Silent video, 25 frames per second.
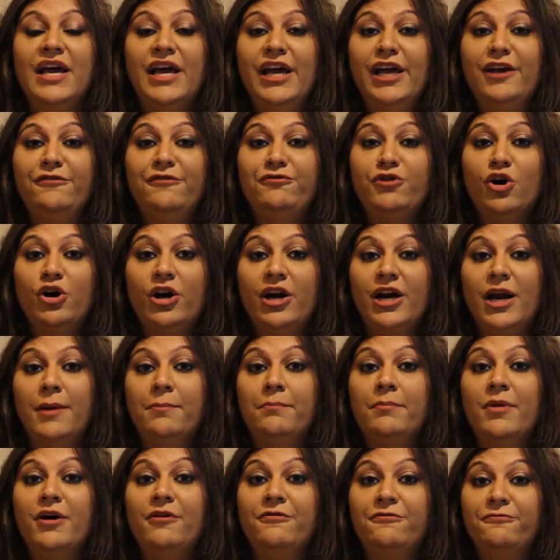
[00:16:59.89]
if you're a
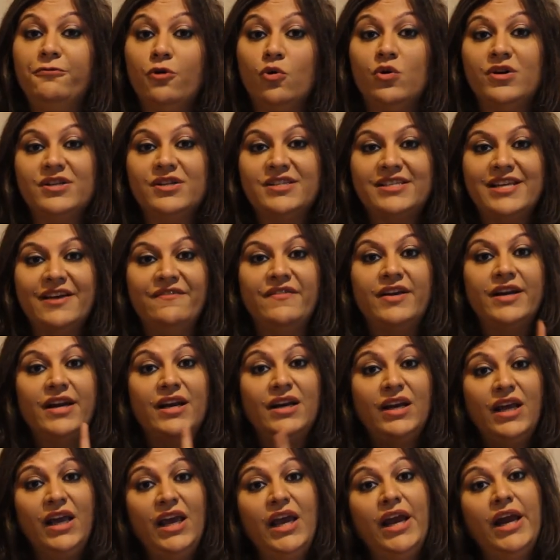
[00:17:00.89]
number 4, 7
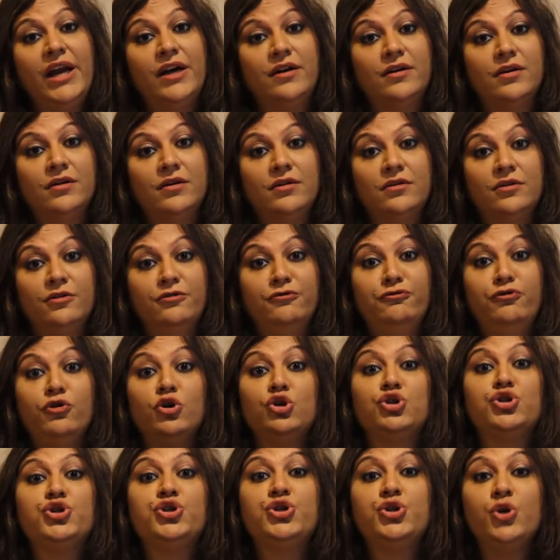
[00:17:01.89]
and 8, for
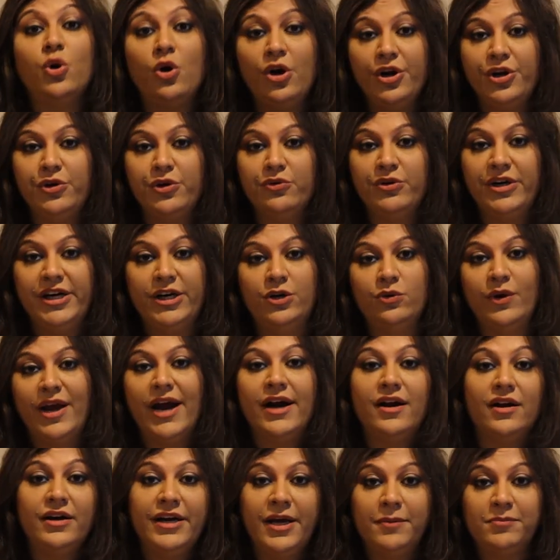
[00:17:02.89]
sure you need to
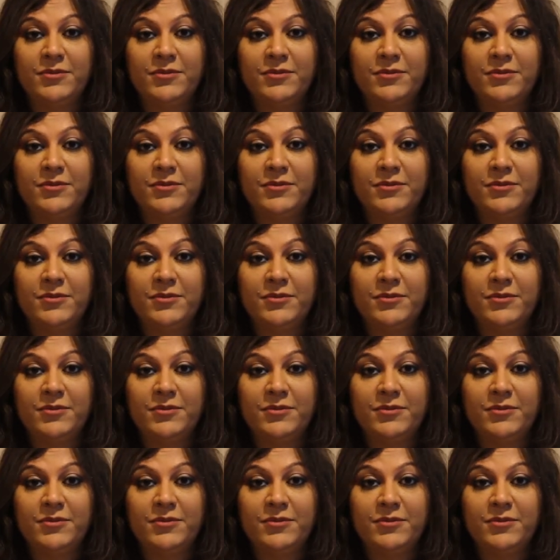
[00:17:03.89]
get a name